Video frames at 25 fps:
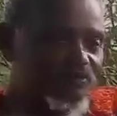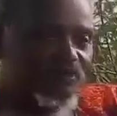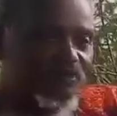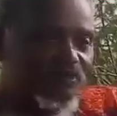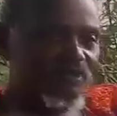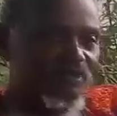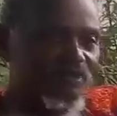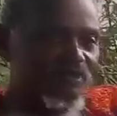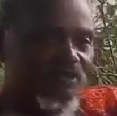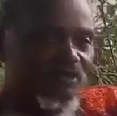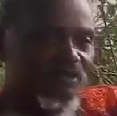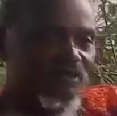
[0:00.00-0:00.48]

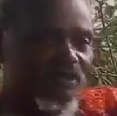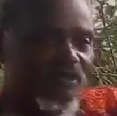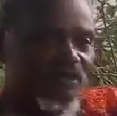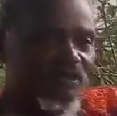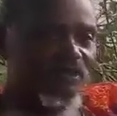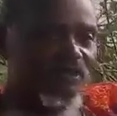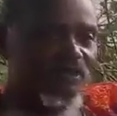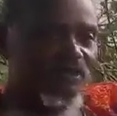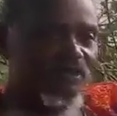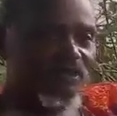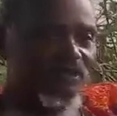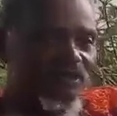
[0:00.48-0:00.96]
and
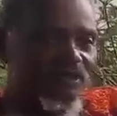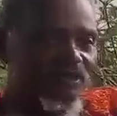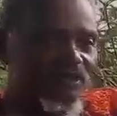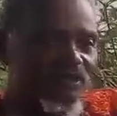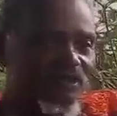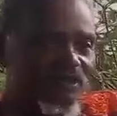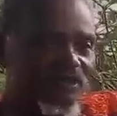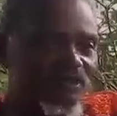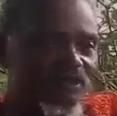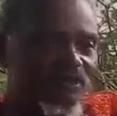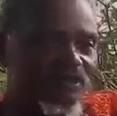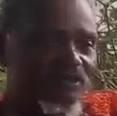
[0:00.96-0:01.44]
how
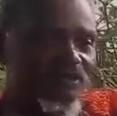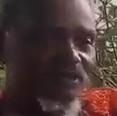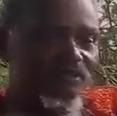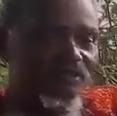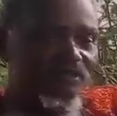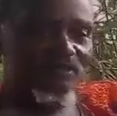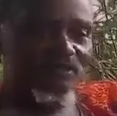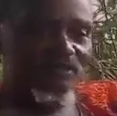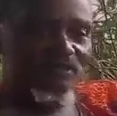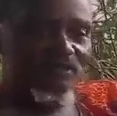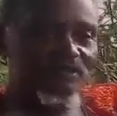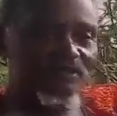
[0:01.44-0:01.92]
special
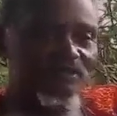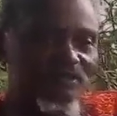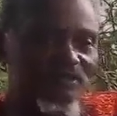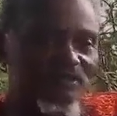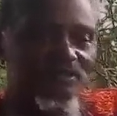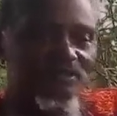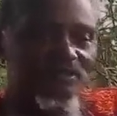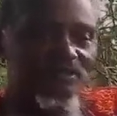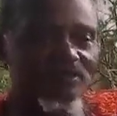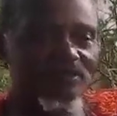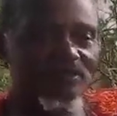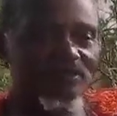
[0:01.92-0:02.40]
was
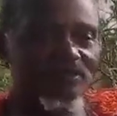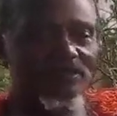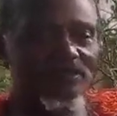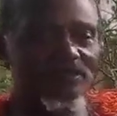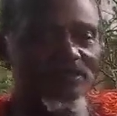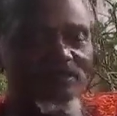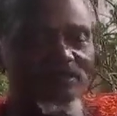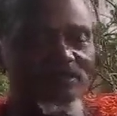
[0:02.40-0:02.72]
he to you?